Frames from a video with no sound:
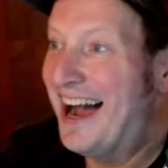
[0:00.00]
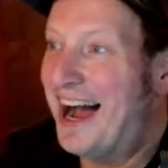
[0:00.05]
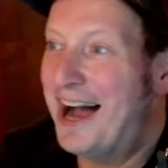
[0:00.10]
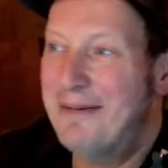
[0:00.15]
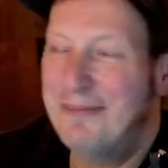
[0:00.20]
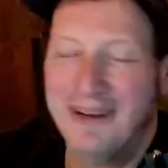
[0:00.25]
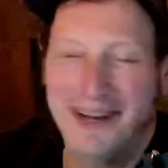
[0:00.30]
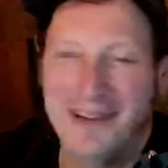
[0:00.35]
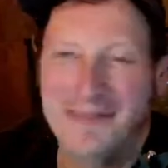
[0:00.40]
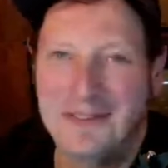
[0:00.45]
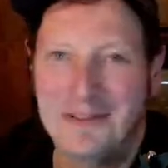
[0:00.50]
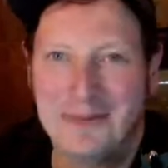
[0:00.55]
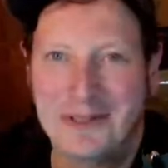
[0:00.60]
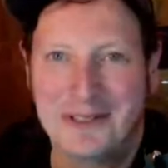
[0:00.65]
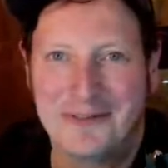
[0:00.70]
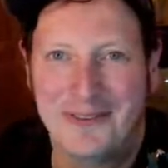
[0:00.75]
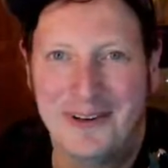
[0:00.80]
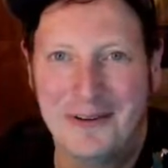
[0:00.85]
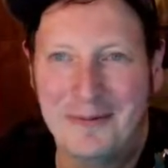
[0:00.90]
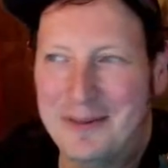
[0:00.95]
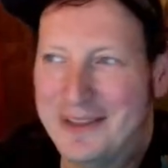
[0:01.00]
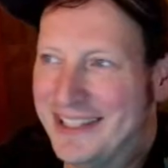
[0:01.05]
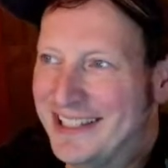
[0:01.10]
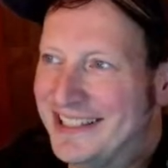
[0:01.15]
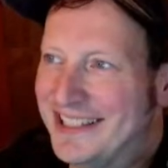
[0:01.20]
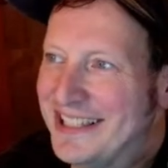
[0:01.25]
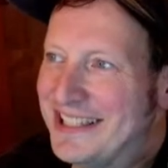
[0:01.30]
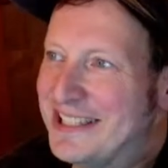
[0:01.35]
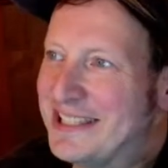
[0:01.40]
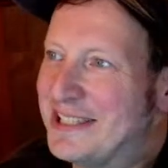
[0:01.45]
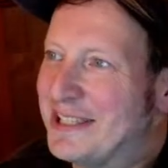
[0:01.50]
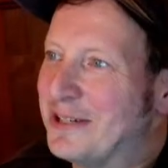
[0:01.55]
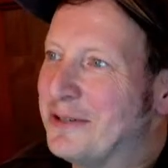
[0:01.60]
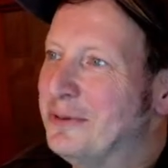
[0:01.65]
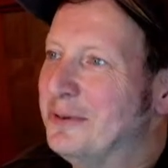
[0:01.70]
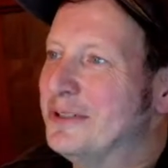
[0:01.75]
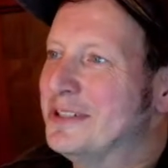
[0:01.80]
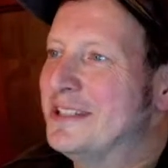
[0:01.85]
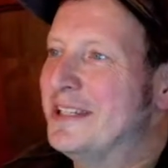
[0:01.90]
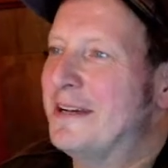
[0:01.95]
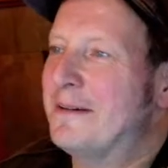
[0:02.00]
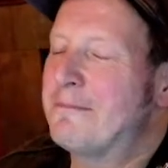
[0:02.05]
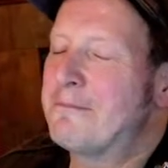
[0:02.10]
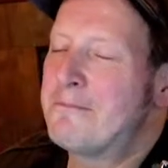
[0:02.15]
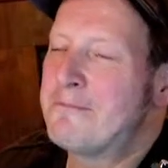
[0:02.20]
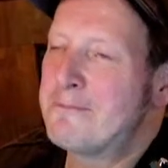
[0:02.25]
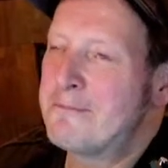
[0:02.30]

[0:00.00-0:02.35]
I'm gonna have so much fun with this. This is the coolest thing.